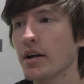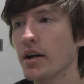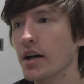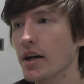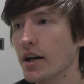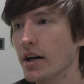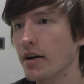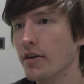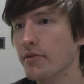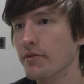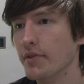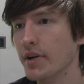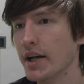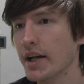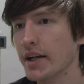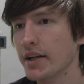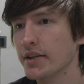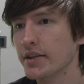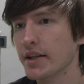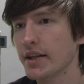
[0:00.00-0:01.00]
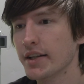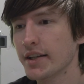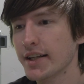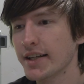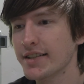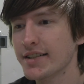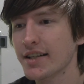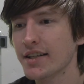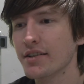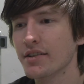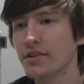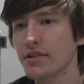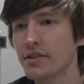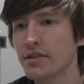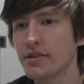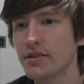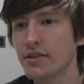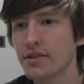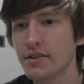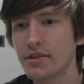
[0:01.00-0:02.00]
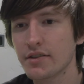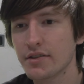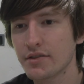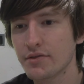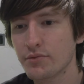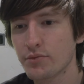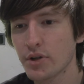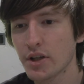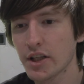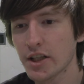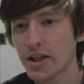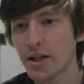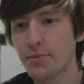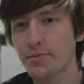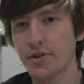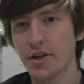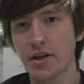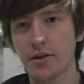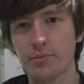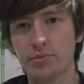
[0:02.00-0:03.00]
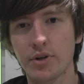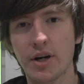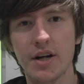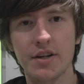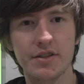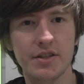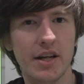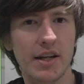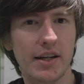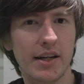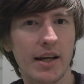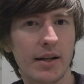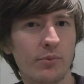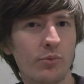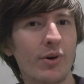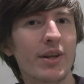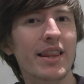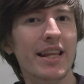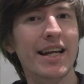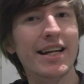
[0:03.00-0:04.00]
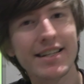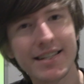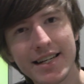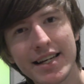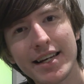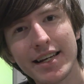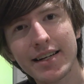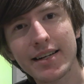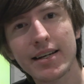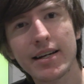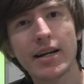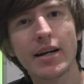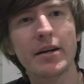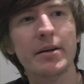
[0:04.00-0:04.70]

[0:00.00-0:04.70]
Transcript: and they didn't really come down in price. And when they did,